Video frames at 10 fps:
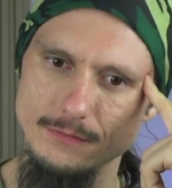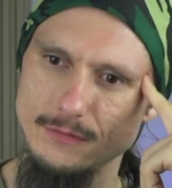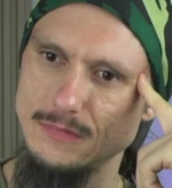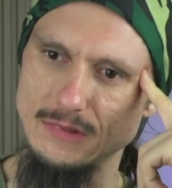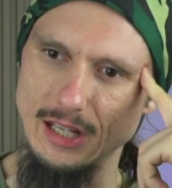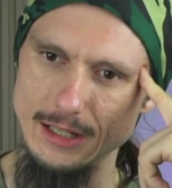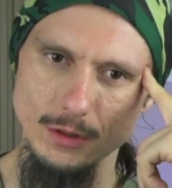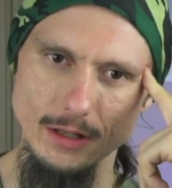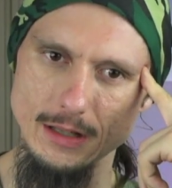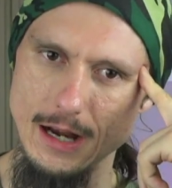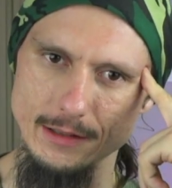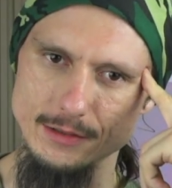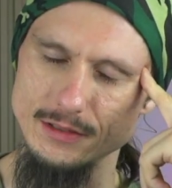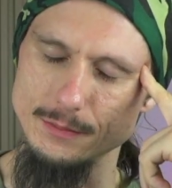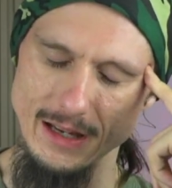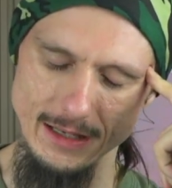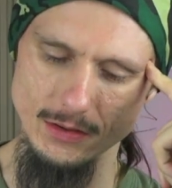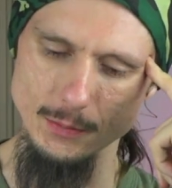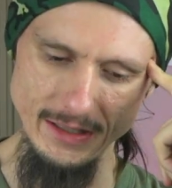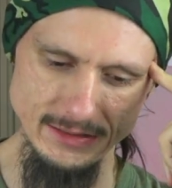take what I got and just make
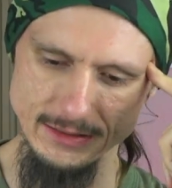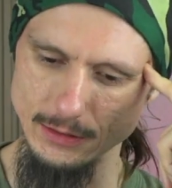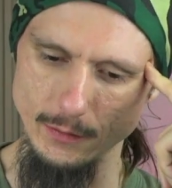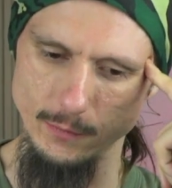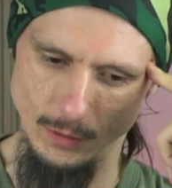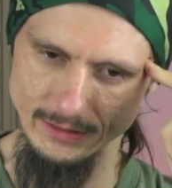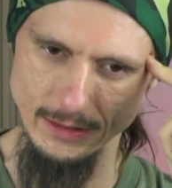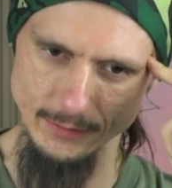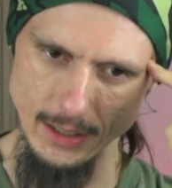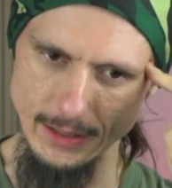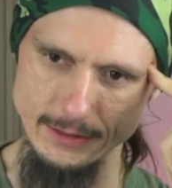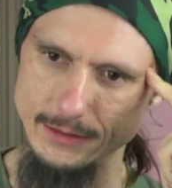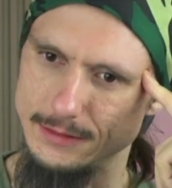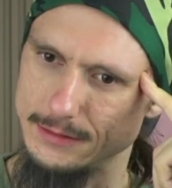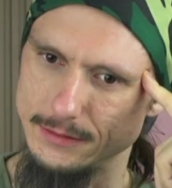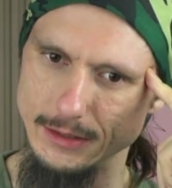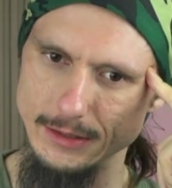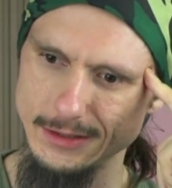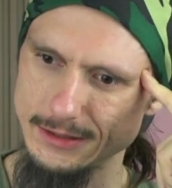the best out of what I've got here, right?